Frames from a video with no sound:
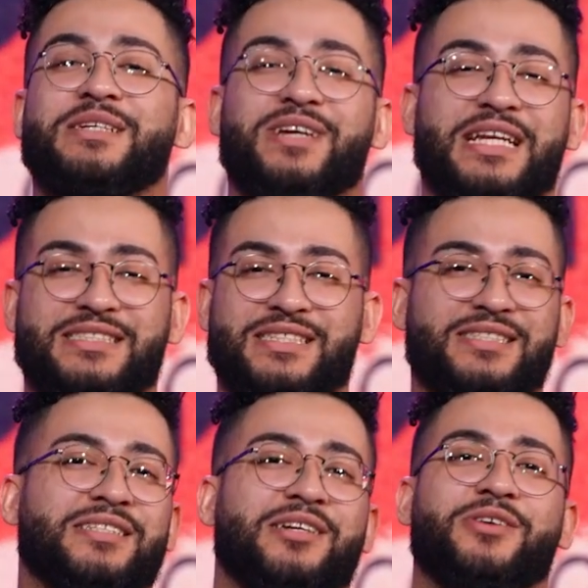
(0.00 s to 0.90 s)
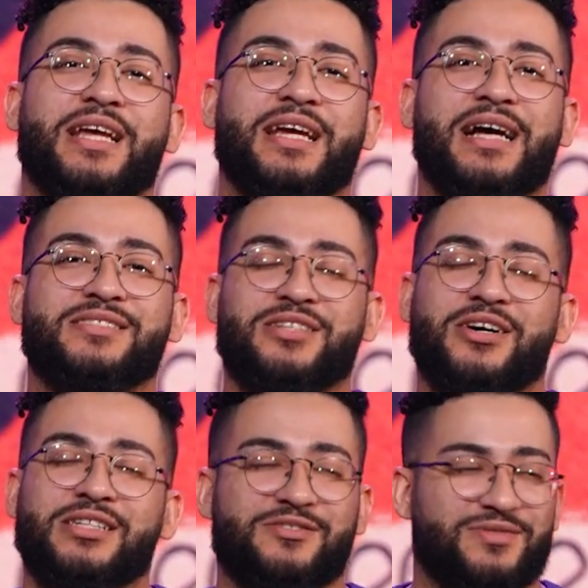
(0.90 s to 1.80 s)
even existed, okay? I
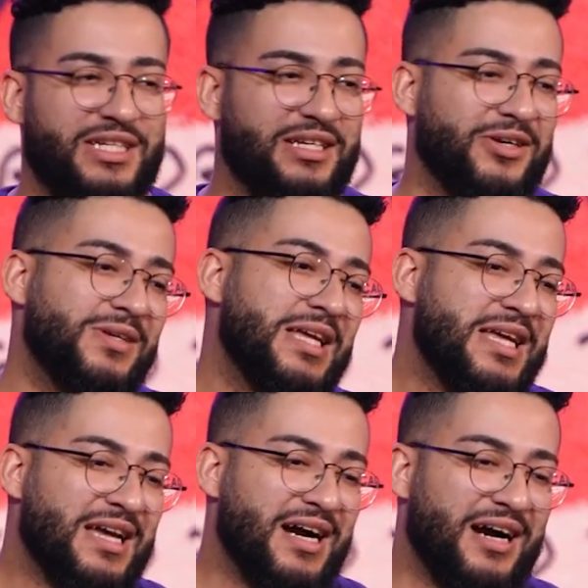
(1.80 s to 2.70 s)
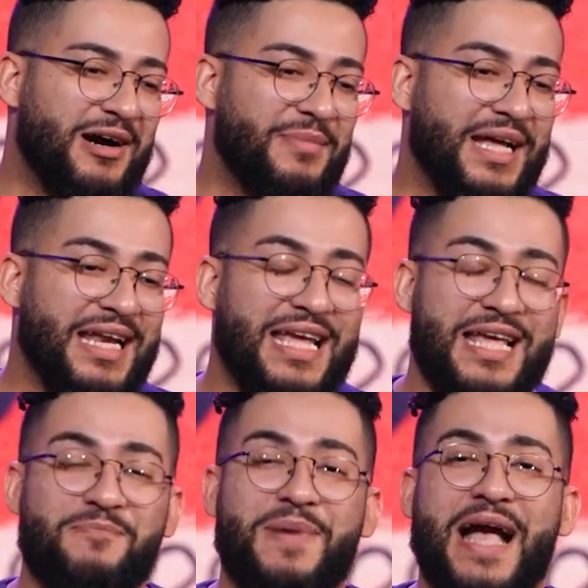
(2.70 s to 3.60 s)
saw this video, um, and it
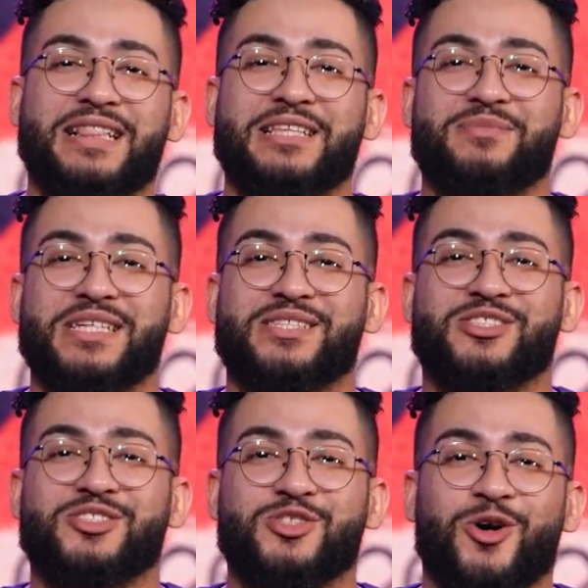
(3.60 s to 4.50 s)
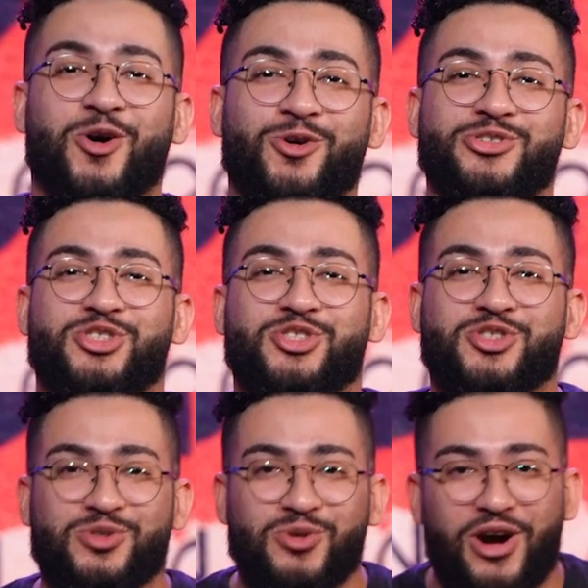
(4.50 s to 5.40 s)
impacted me so
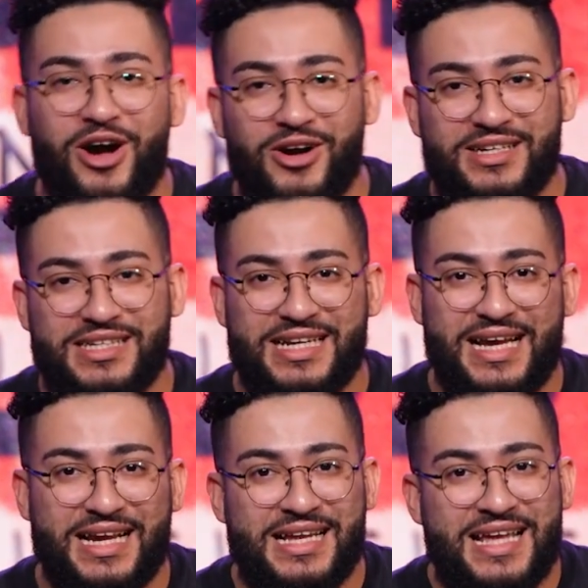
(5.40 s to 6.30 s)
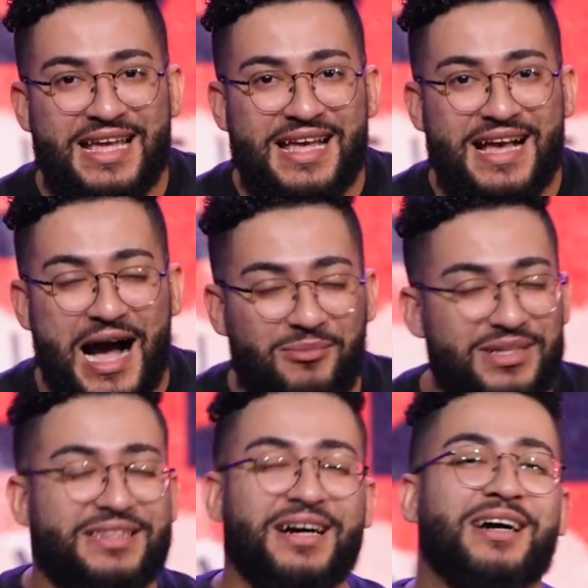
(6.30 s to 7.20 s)
strongly. Like, I'm a
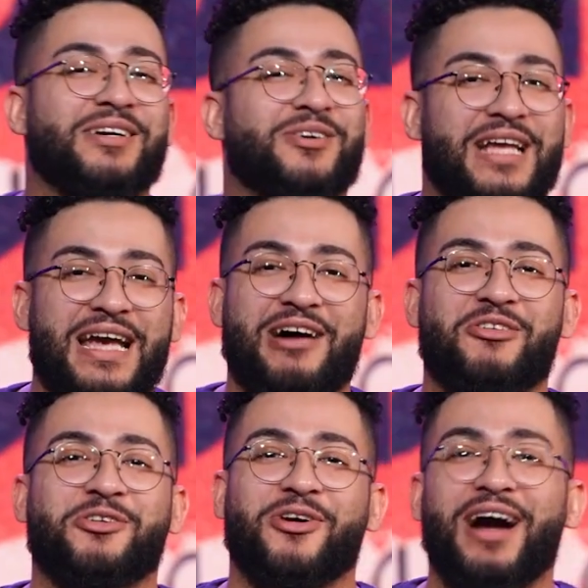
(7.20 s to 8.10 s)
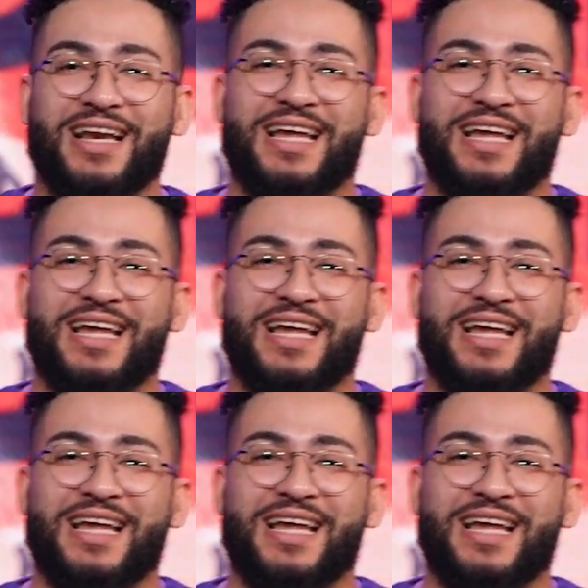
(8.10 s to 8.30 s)
thug, okay? I don't cry